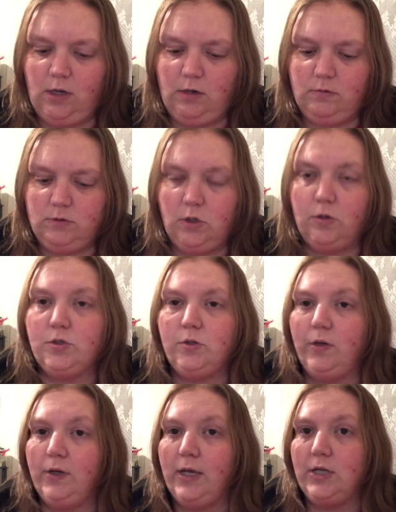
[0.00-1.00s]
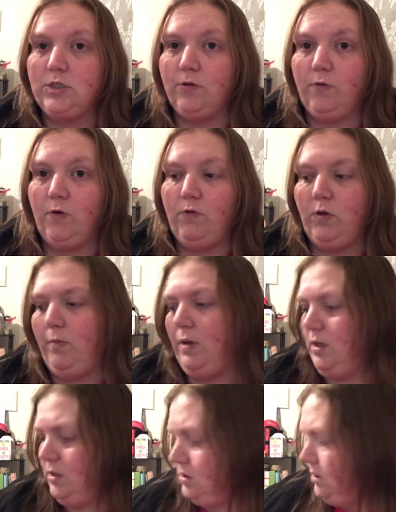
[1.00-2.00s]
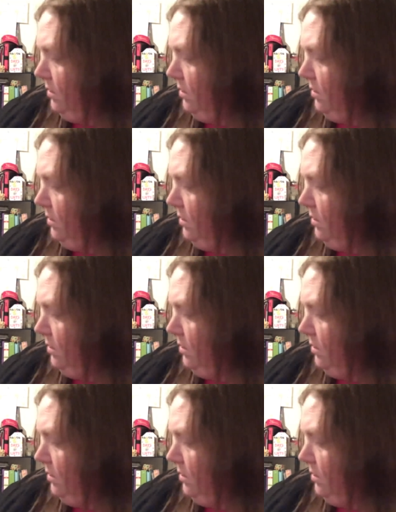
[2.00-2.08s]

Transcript: kind of talk to her and catch up for a few minutes. So